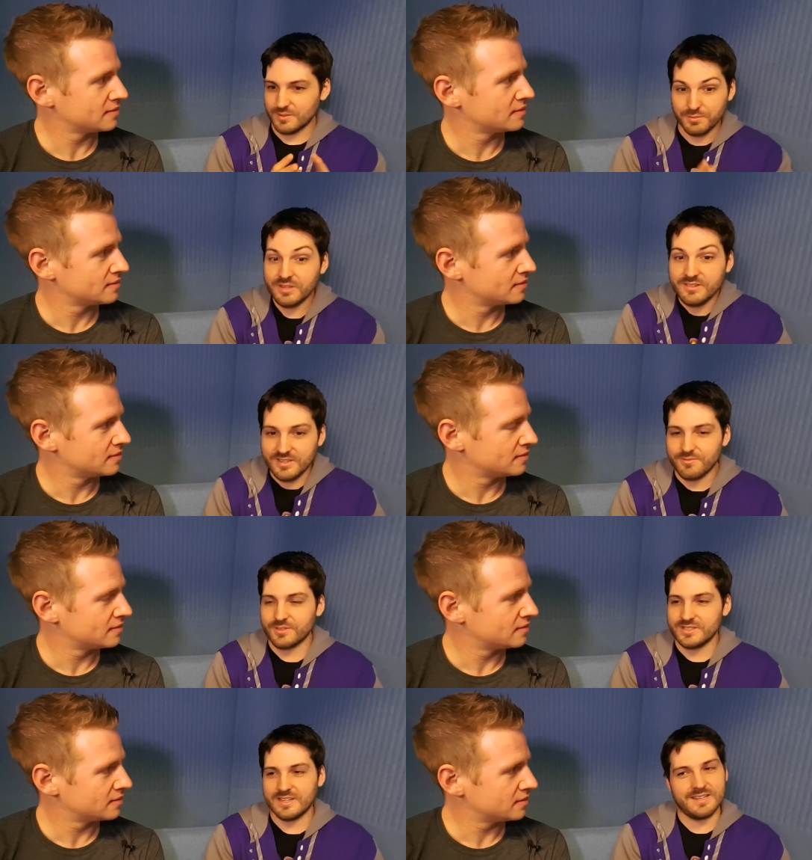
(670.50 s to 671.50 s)
Speaker 1: completely
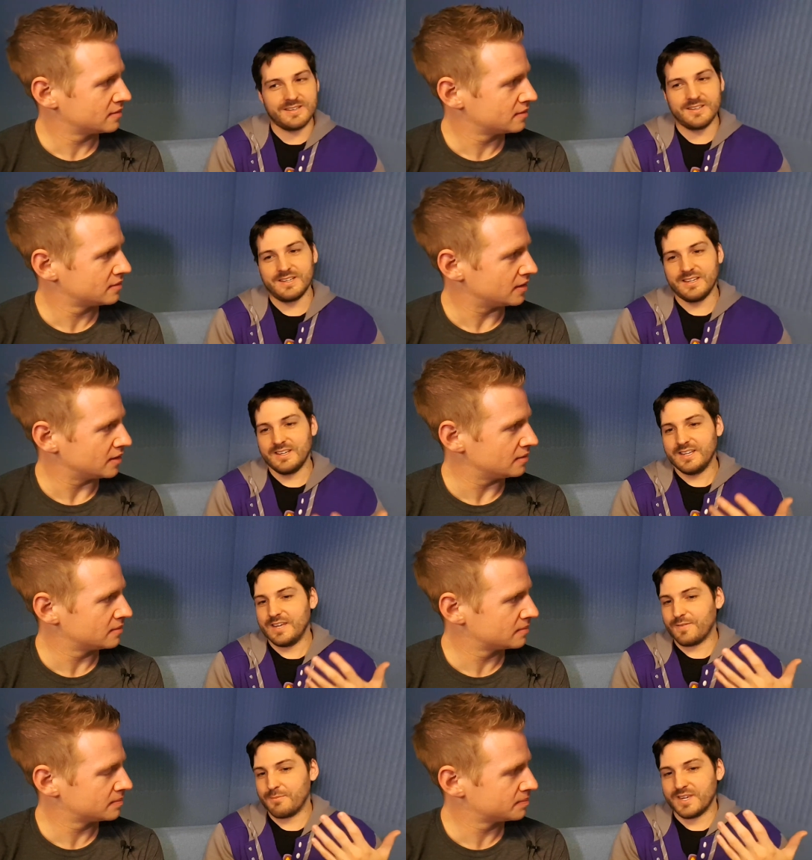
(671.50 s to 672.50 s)
different than yeah.
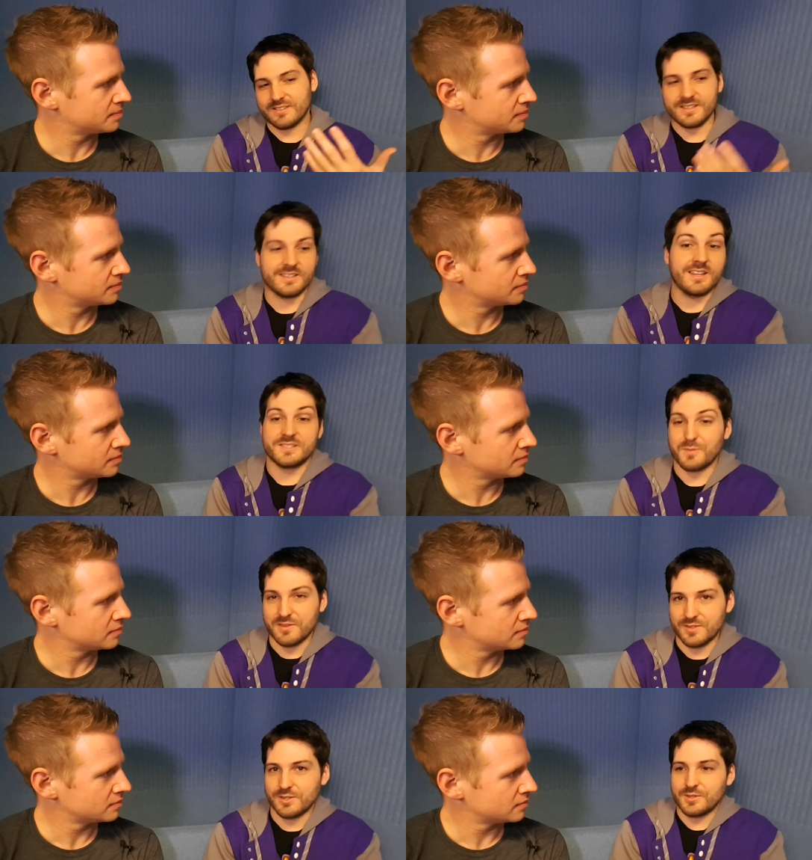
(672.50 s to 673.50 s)
if I make like a Let's
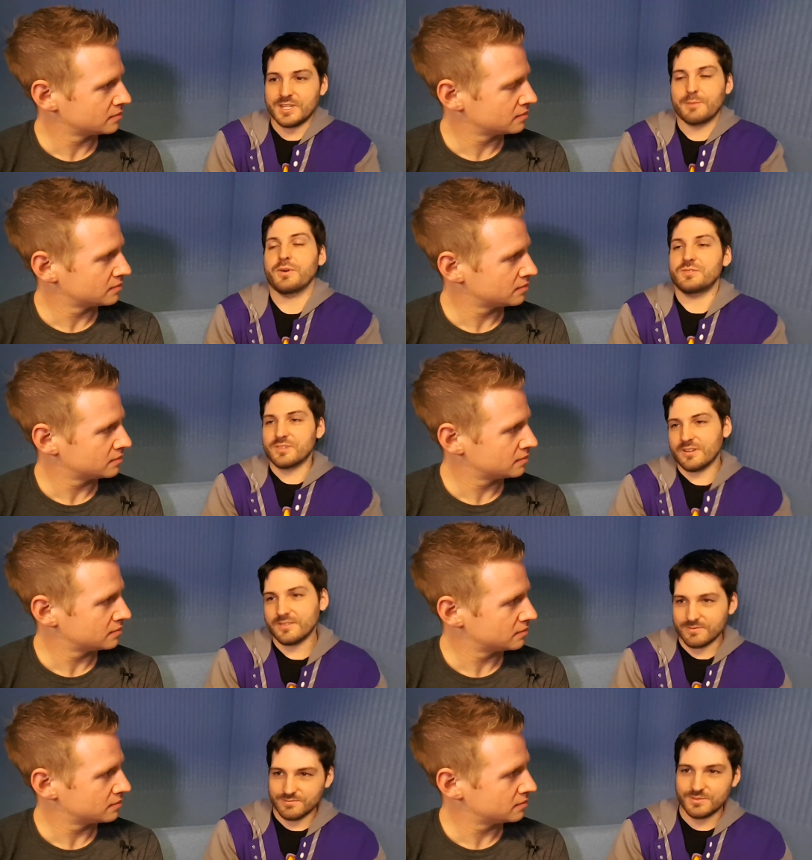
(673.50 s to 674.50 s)
Play video and then I post it
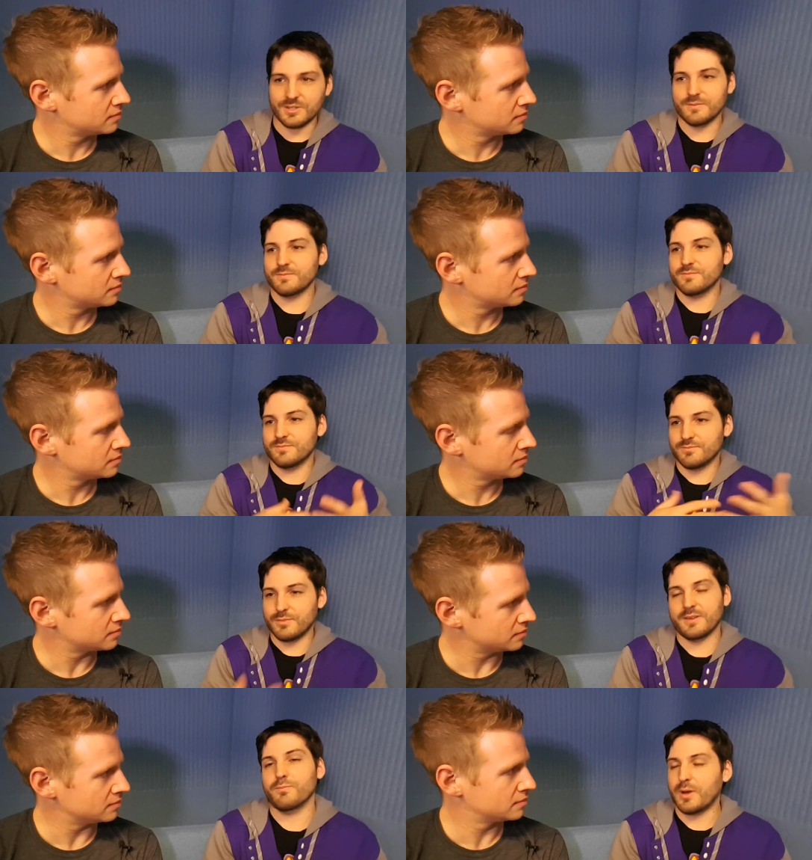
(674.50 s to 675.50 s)
on, you know,
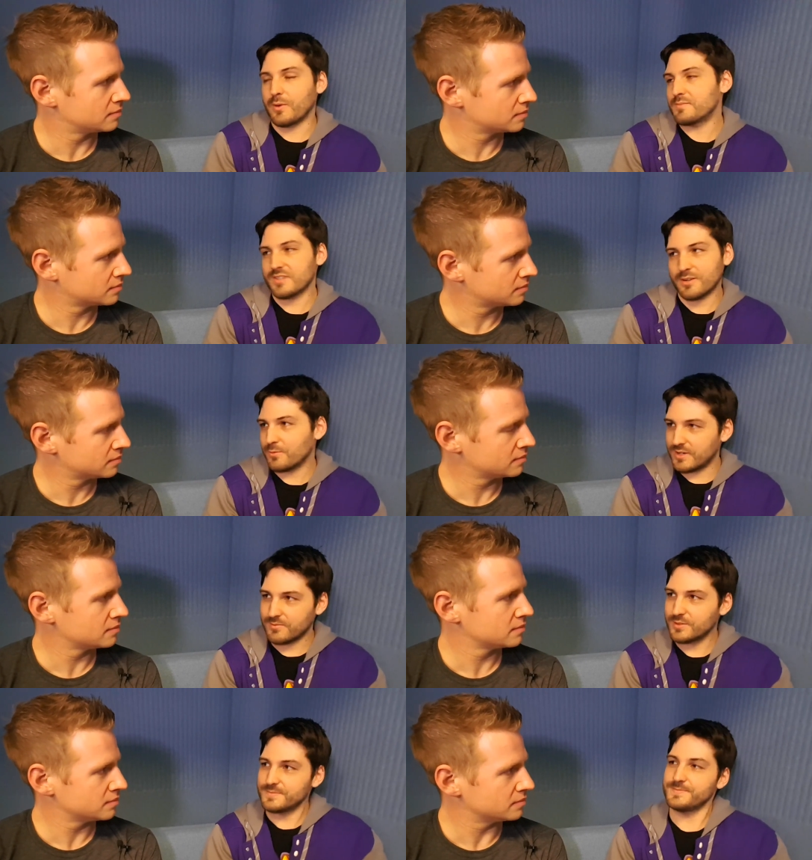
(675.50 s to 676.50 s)
my, mm. my website or
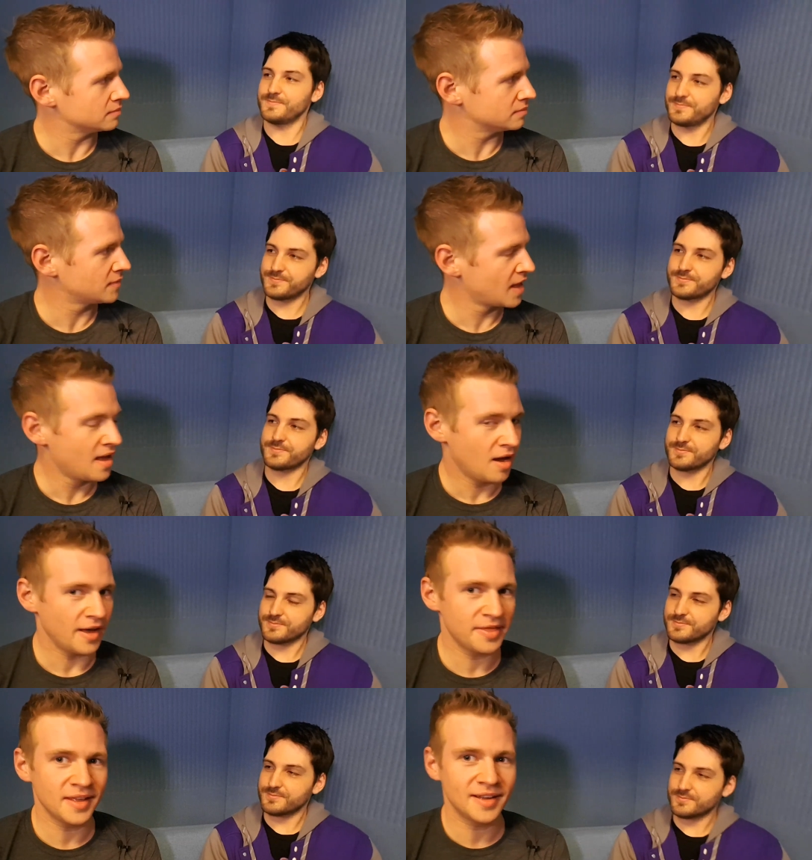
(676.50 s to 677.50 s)
whatever.
Speaker 2: Mm-hmm.
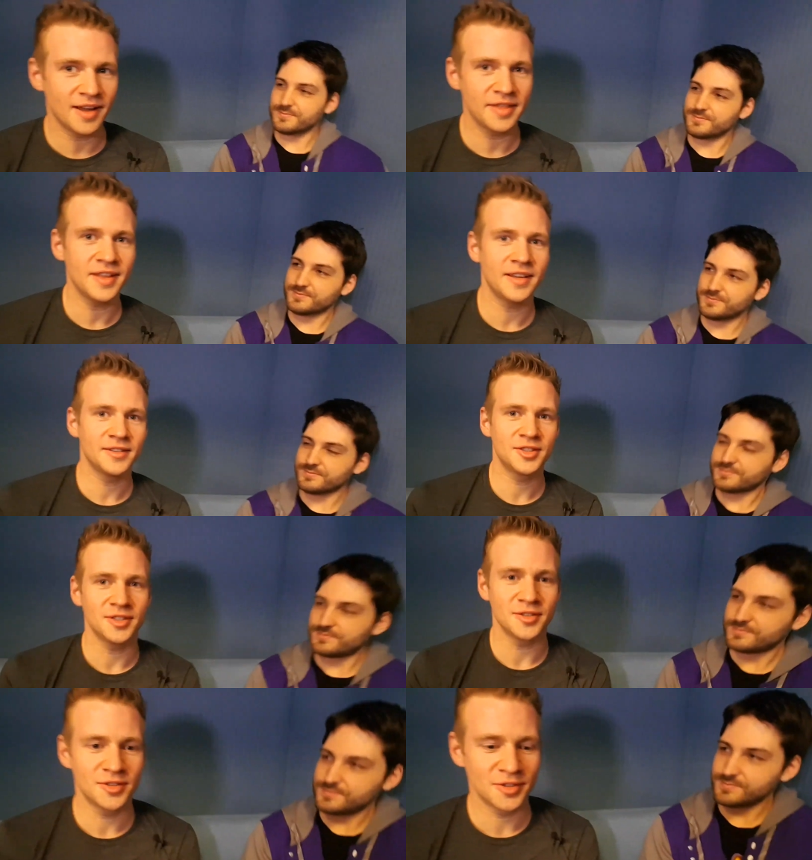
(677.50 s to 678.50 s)
I think I think
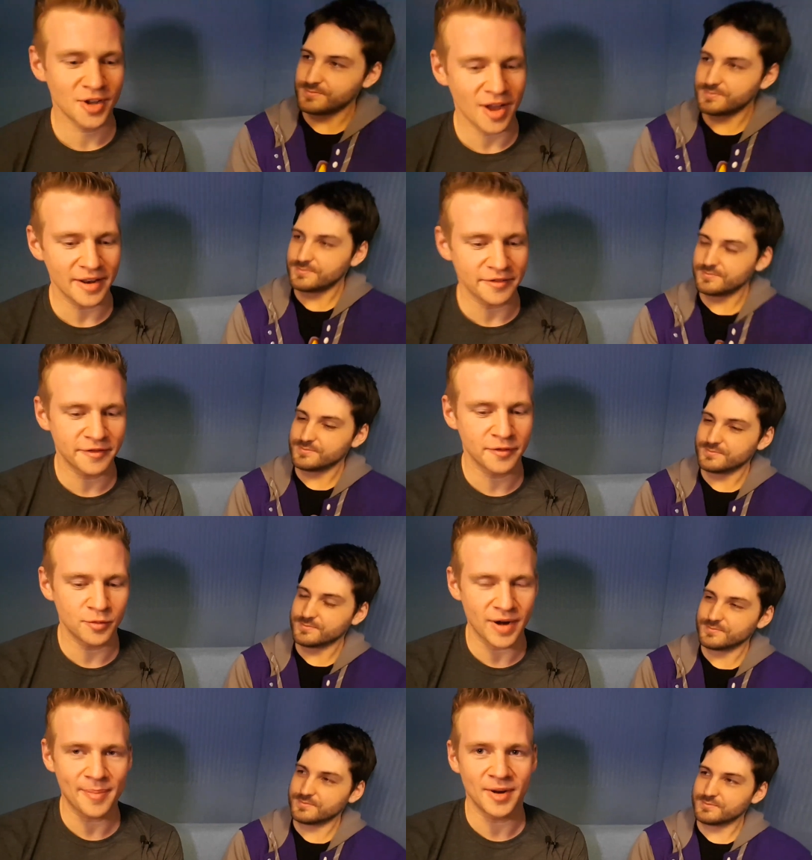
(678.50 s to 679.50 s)
to kind of
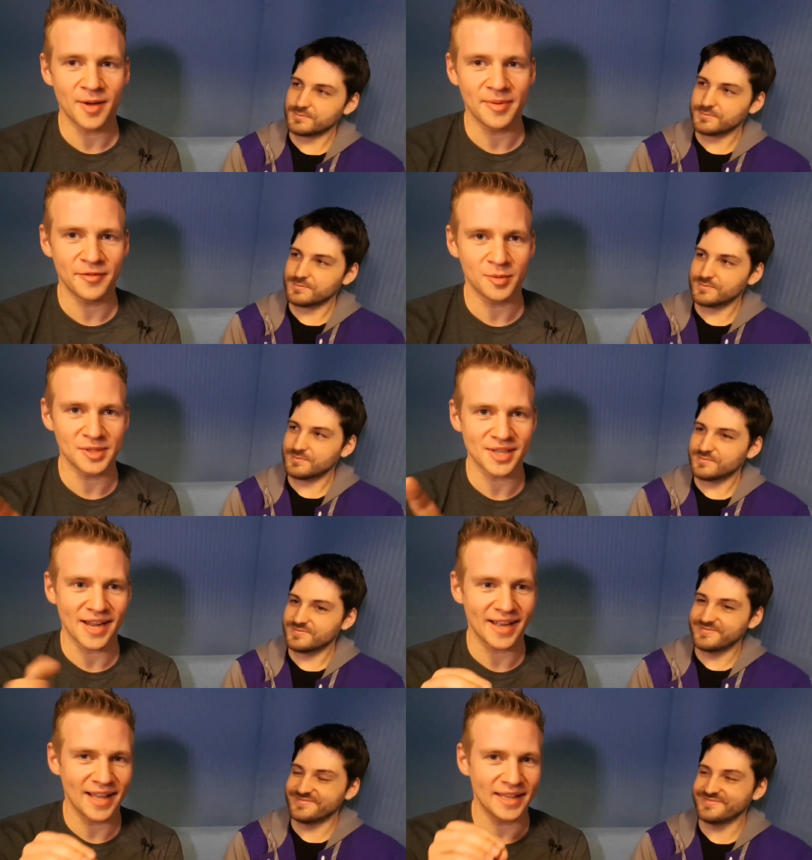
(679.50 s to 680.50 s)
wrap it up, if it was
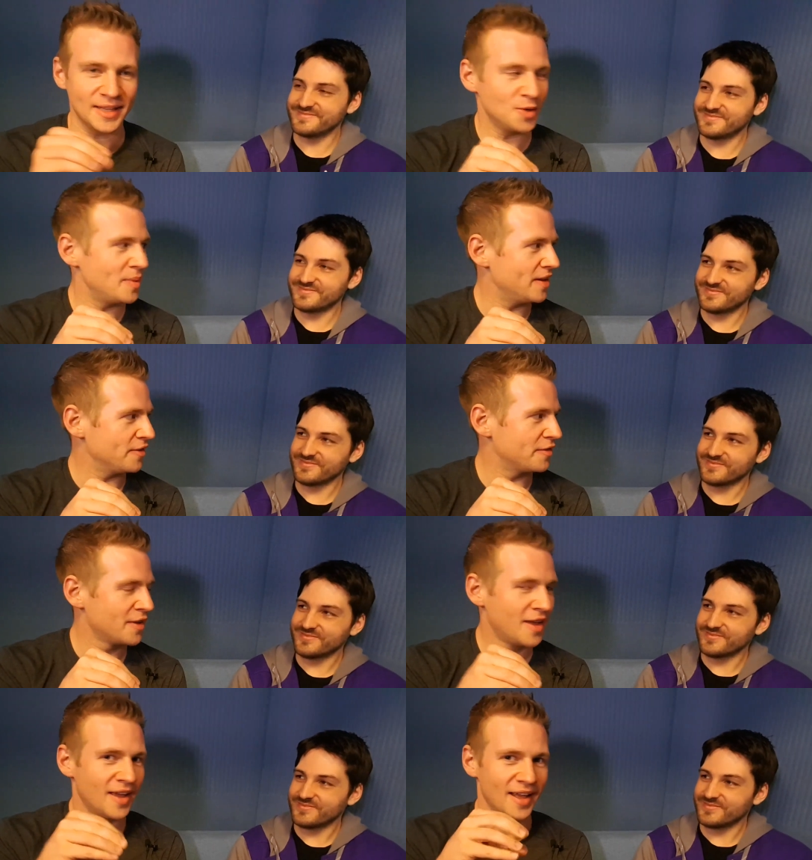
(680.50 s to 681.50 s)
like a little bit of
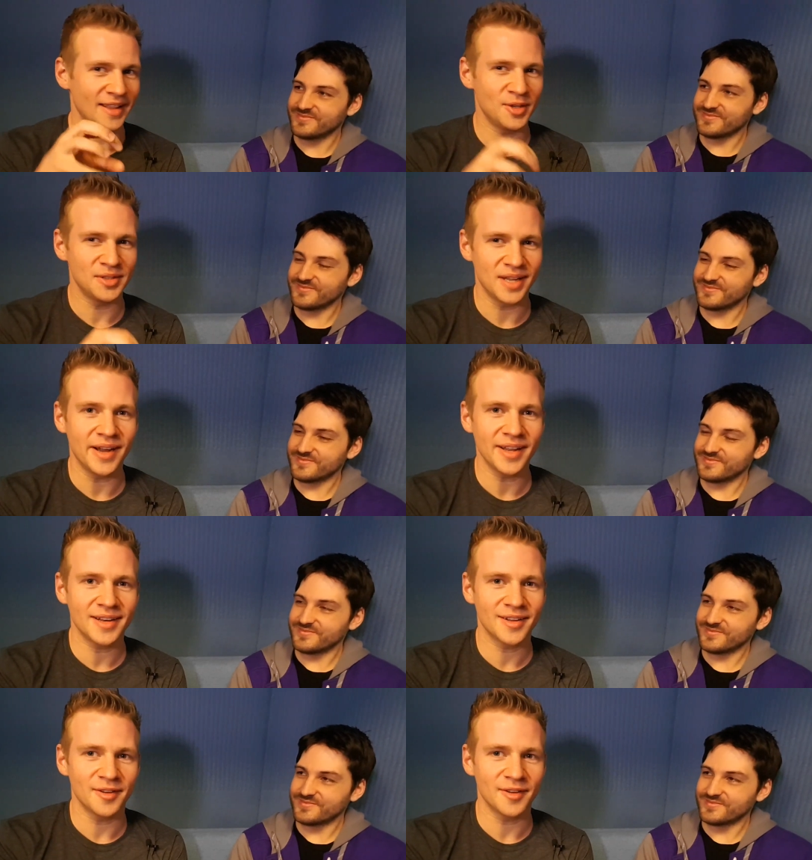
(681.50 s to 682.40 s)
a little nugget